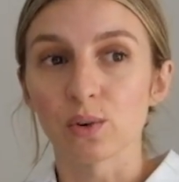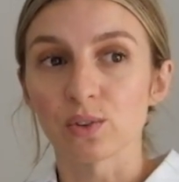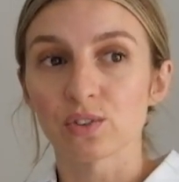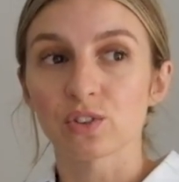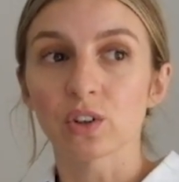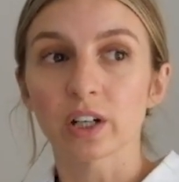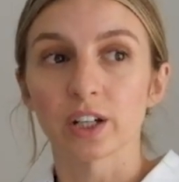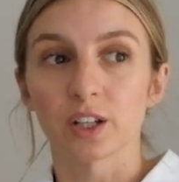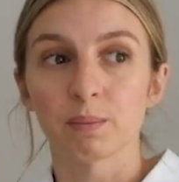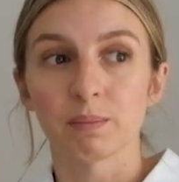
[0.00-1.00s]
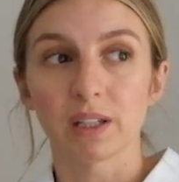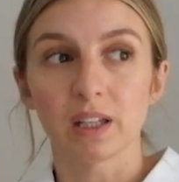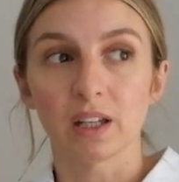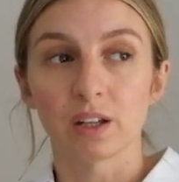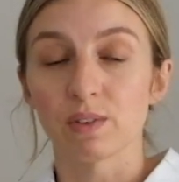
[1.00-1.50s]
or Stockholm
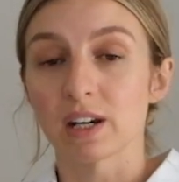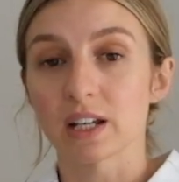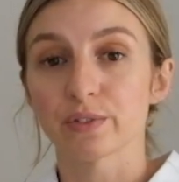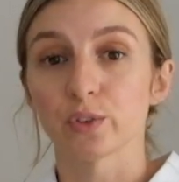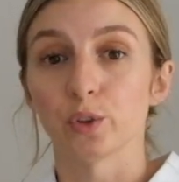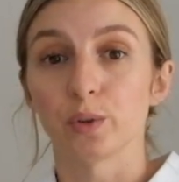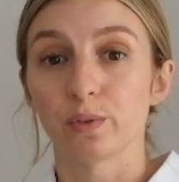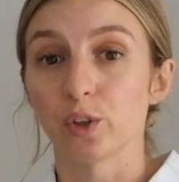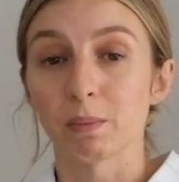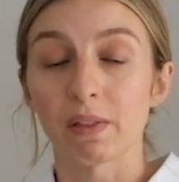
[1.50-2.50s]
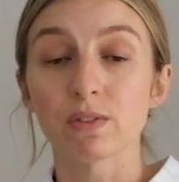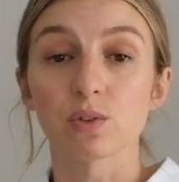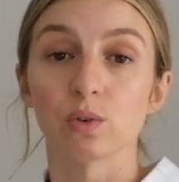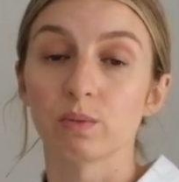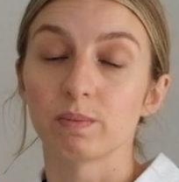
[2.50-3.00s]
over the next few months,
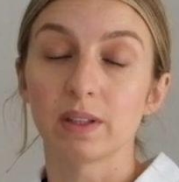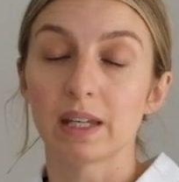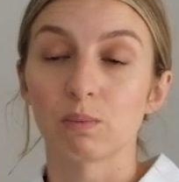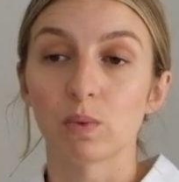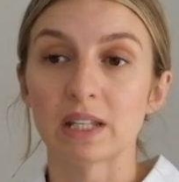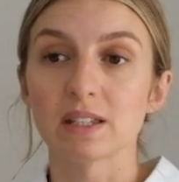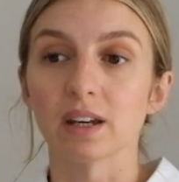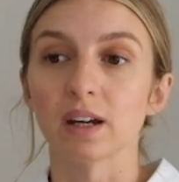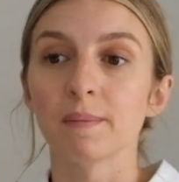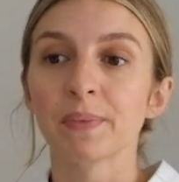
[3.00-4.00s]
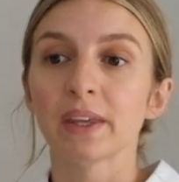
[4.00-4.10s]
or in winter,